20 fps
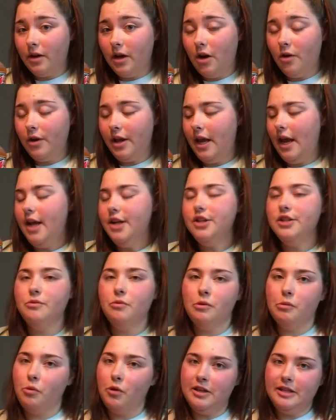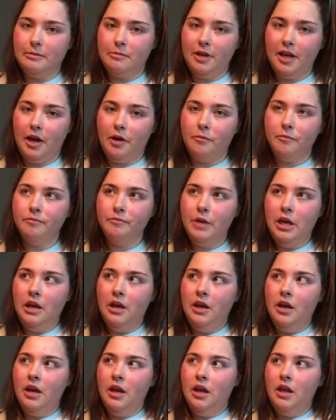Okay, I just want to point something out.
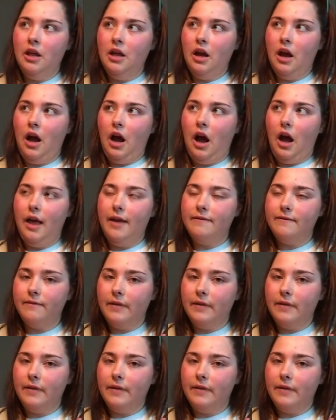If,